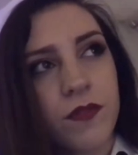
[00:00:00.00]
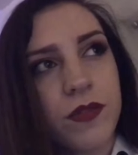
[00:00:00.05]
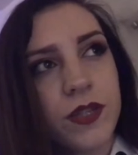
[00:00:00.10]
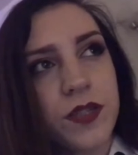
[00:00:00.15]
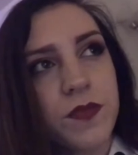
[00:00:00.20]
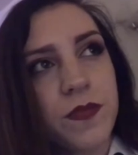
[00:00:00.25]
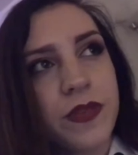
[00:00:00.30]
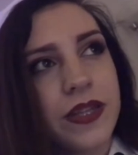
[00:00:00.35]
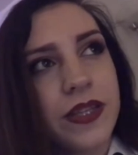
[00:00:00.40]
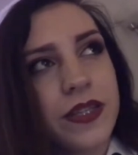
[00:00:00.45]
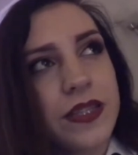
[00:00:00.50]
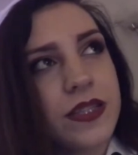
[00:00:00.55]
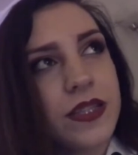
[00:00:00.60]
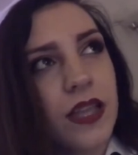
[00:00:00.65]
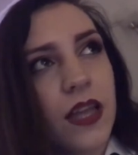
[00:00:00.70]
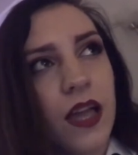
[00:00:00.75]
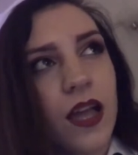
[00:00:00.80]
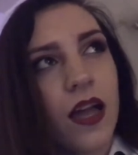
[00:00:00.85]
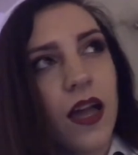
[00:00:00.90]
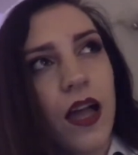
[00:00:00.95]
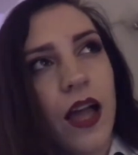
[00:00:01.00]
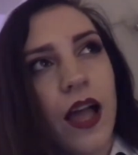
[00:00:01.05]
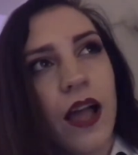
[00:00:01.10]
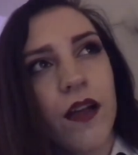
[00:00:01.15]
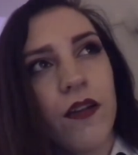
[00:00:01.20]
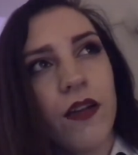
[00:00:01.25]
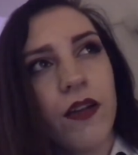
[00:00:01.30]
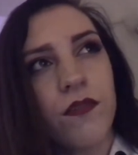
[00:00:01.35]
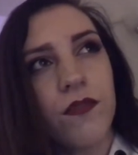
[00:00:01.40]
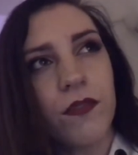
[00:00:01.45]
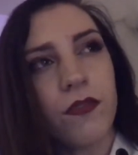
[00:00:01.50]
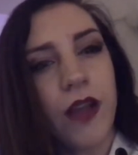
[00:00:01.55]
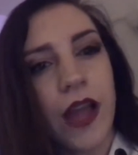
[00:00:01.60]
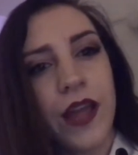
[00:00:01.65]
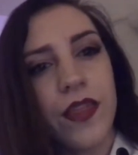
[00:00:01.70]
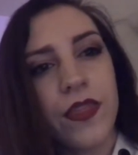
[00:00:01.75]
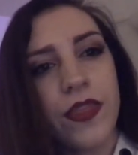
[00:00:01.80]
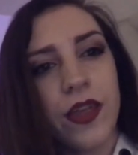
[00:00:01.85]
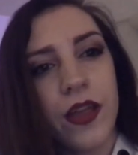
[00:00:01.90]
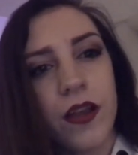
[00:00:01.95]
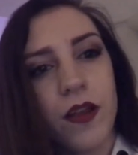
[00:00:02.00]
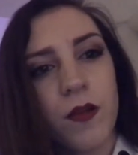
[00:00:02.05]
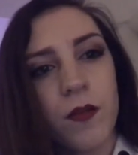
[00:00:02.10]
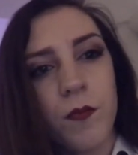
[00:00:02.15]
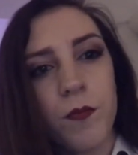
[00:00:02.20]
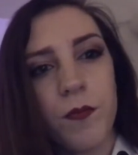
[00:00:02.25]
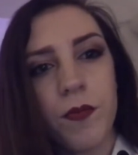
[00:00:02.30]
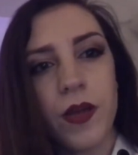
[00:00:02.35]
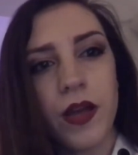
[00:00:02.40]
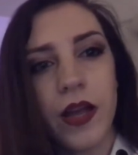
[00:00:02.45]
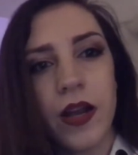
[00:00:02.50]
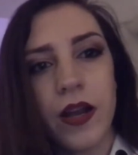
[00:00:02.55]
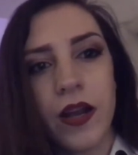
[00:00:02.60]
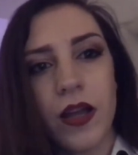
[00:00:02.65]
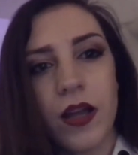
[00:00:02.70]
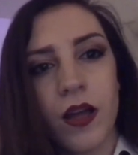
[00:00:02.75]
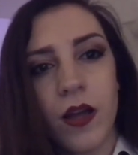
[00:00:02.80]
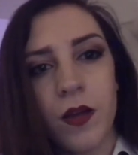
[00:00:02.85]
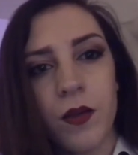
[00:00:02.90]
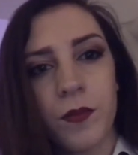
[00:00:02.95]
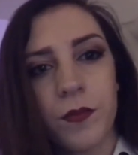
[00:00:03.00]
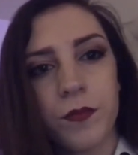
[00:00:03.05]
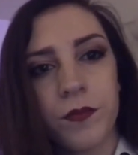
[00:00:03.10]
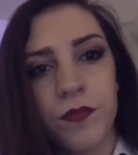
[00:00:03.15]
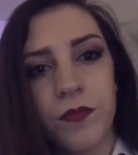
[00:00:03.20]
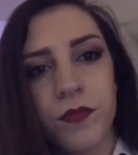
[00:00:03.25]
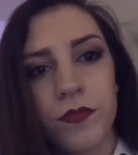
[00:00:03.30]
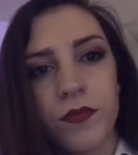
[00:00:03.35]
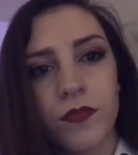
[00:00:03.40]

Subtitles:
which means I don't have a ride there, but I